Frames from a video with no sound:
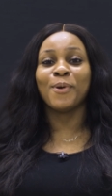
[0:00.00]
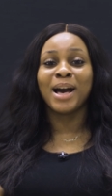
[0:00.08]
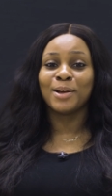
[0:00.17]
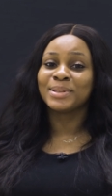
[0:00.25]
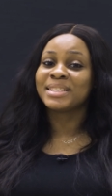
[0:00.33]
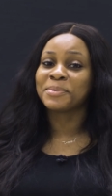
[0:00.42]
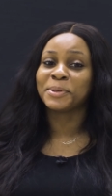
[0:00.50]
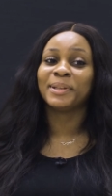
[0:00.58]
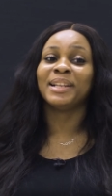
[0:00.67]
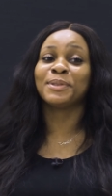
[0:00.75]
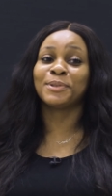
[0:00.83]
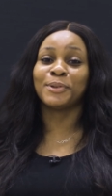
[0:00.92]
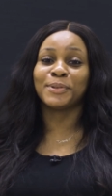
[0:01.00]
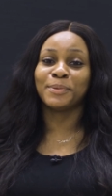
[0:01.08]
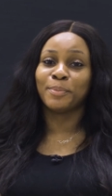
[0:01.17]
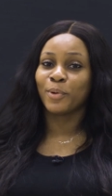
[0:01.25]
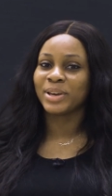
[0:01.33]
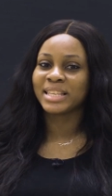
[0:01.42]
to go out, we're not allowed to talk to
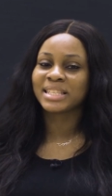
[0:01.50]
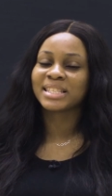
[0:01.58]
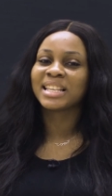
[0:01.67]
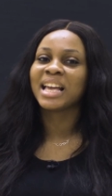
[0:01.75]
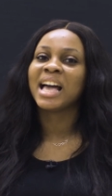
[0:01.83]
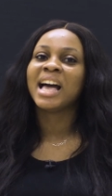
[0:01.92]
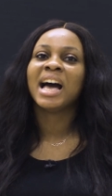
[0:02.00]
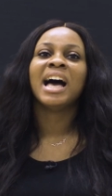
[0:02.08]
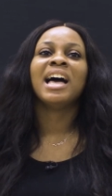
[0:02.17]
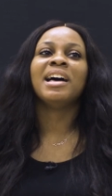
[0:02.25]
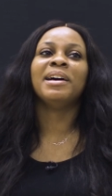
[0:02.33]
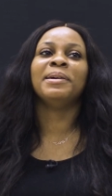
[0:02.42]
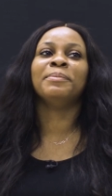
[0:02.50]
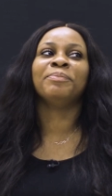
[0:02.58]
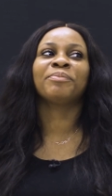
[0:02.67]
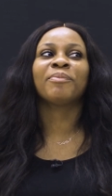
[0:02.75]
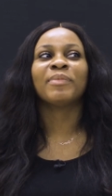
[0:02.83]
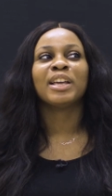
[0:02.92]
boys. Um,
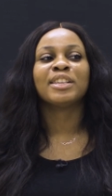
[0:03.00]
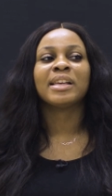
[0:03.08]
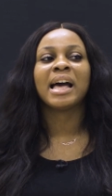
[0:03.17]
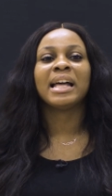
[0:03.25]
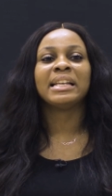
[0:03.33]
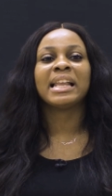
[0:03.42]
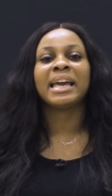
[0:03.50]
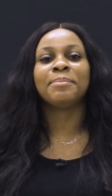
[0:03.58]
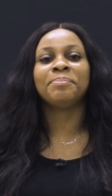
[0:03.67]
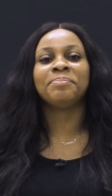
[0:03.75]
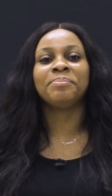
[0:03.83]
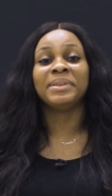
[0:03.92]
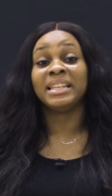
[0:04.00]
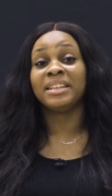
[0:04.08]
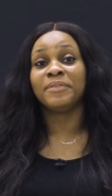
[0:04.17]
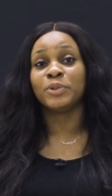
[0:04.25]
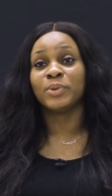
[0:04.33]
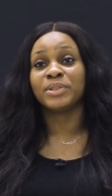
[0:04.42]
and I
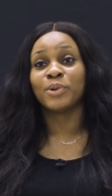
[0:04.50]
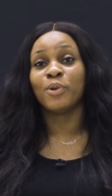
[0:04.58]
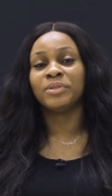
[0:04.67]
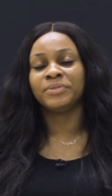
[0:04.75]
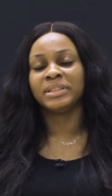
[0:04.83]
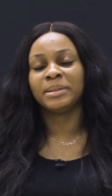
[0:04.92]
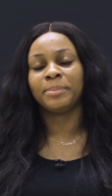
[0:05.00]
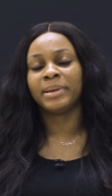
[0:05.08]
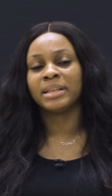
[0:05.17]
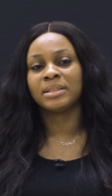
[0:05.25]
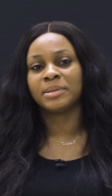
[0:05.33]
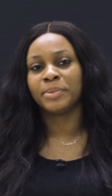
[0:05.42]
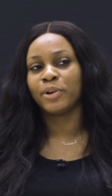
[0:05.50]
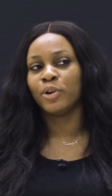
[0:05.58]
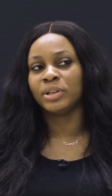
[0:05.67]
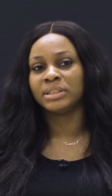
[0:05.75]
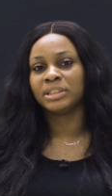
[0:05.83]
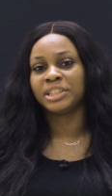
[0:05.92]
believe it was all for the best
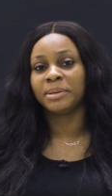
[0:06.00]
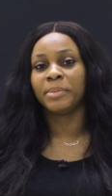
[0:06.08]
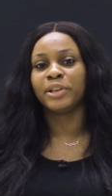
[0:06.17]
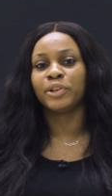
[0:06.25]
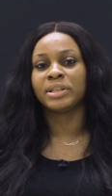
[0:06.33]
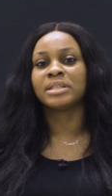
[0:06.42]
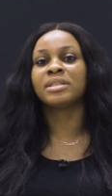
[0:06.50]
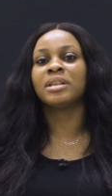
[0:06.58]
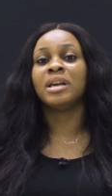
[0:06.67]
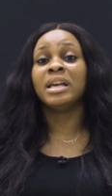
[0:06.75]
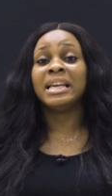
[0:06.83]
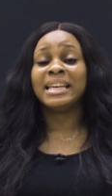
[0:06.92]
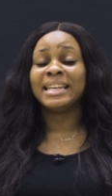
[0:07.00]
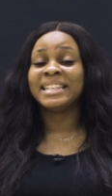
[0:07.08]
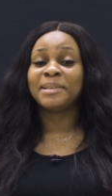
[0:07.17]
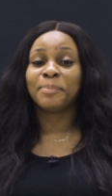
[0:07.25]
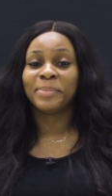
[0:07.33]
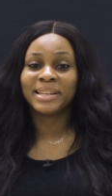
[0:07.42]
because she made us
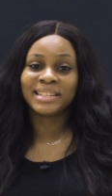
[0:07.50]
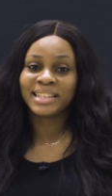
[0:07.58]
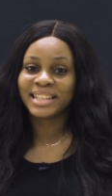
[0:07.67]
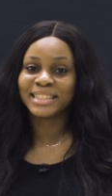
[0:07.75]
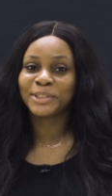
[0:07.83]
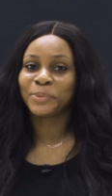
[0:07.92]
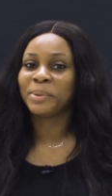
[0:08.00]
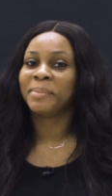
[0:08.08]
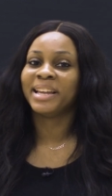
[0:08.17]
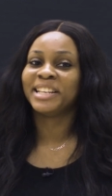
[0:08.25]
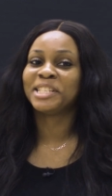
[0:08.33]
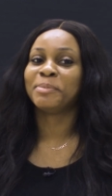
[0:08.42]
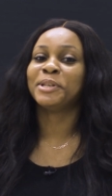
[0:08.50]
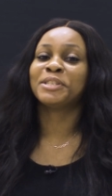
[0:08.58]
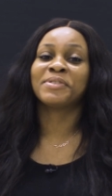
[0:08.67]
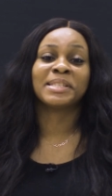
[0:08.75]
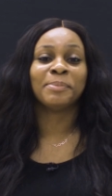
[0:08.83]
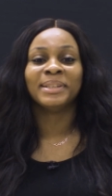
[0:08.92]
independent women. She made
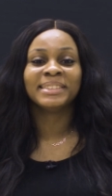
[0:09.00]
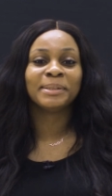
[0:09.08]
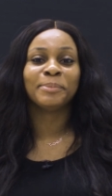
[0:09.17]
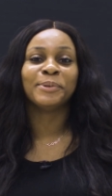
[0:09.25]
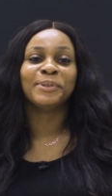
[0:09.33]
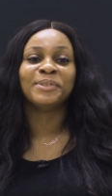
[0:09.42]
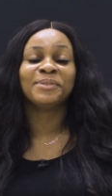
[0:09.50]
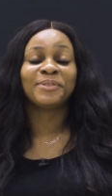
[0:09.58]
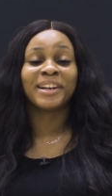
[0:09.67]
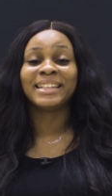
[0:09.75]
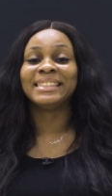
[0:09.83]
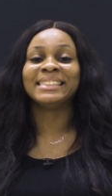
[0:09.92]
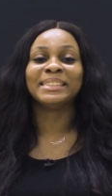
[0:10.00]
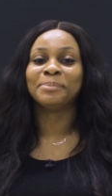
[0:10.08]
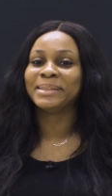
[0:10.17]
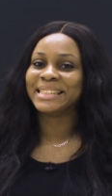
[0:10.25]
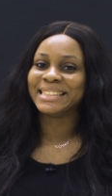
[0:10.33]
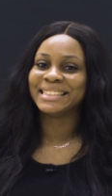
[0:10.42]
us responsible, very
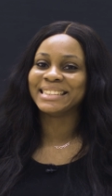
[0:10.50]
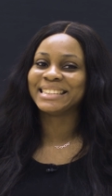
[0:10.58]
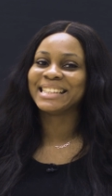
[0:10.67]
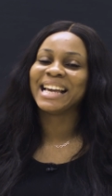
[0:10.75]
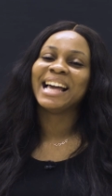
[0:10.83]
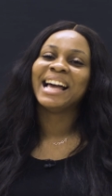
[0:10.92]
disciplined